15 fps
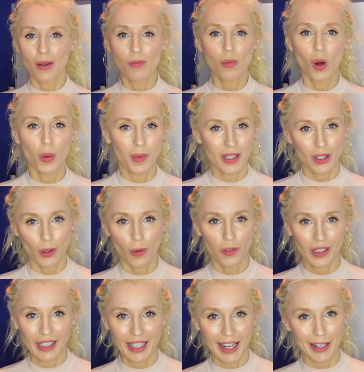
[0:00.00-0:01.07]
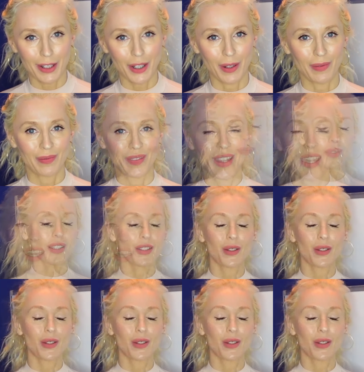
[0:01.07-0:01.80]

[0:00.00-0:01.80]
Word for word: a moment of connection.